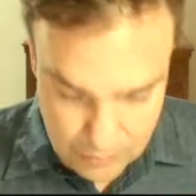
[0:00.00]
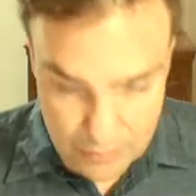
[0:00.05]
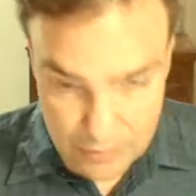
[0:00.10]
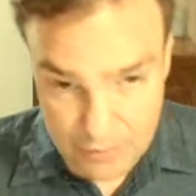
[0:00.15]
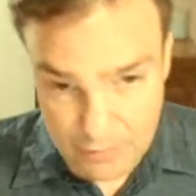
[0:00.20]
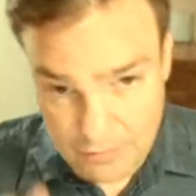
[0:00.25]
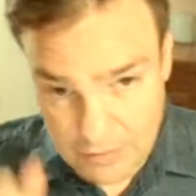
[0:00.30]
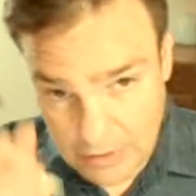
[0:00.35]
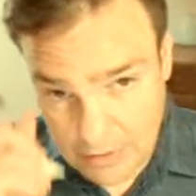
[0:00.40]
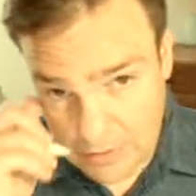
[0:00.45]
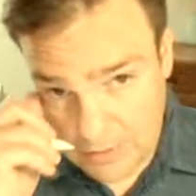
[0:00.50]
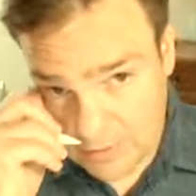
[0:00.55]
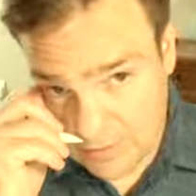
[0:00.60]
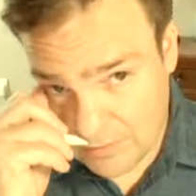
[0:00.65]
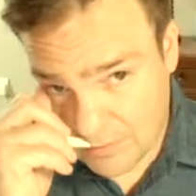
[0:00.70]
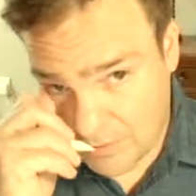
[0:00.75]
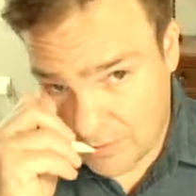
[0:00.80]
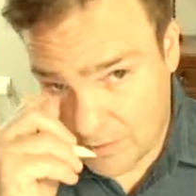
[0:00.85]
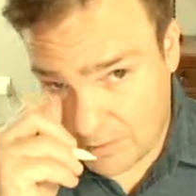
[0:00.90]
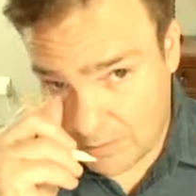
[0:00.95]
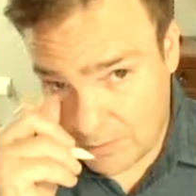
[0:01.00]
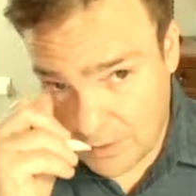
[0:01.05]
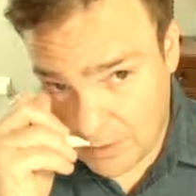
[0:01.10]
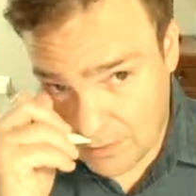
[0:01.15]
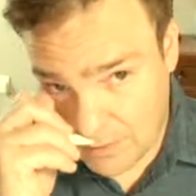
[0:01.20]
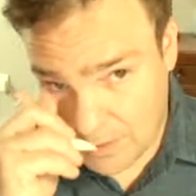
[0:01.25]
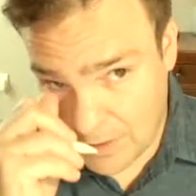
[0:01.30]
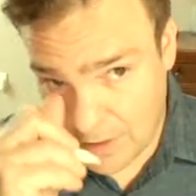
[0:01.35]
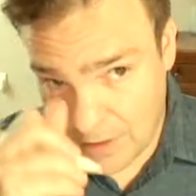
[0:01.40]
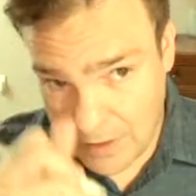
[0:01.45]
variance that we
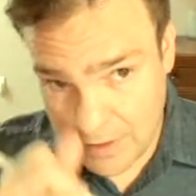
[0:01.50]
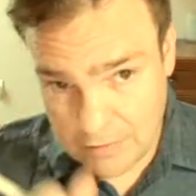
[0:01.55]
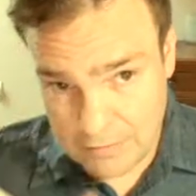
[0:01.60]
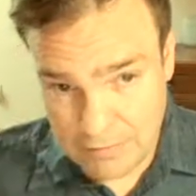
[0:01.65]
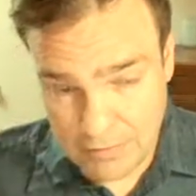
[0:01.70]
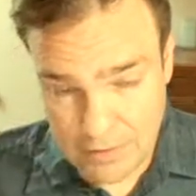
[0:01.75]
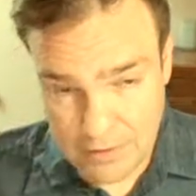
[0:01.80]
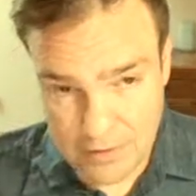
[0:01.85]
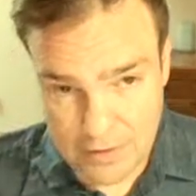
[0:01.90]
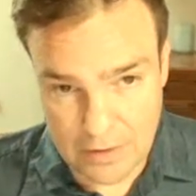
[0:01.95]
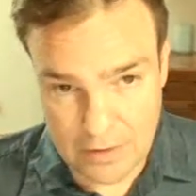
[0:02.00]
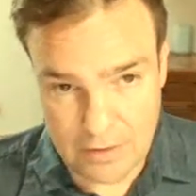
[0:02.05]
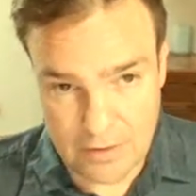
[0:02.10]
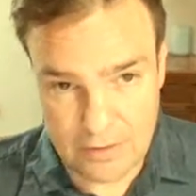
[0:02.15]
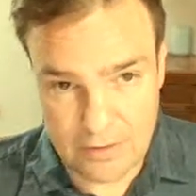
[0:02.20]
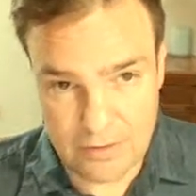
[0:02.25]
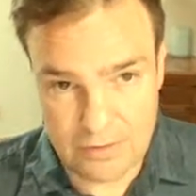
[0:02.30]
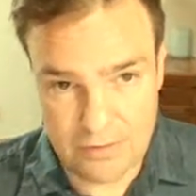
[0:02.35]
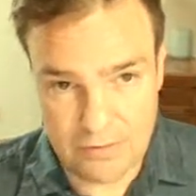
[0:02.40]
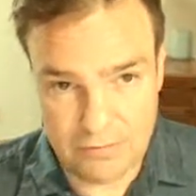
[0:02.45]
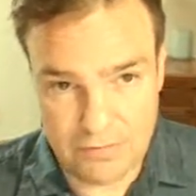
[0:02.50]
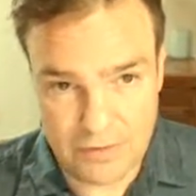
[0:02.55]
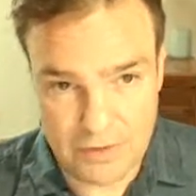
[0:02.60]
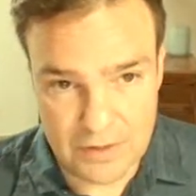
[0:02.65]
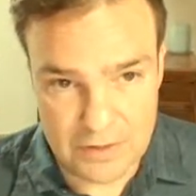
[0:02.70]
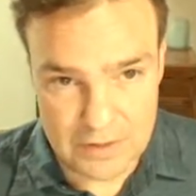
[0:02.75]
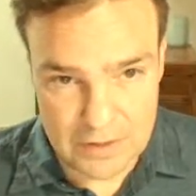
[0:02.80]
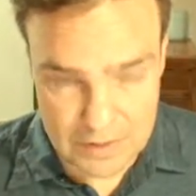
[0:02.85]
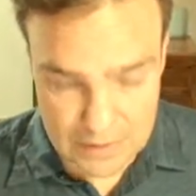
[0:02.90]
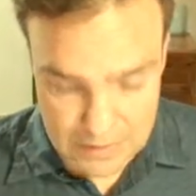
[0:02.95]
already have defined,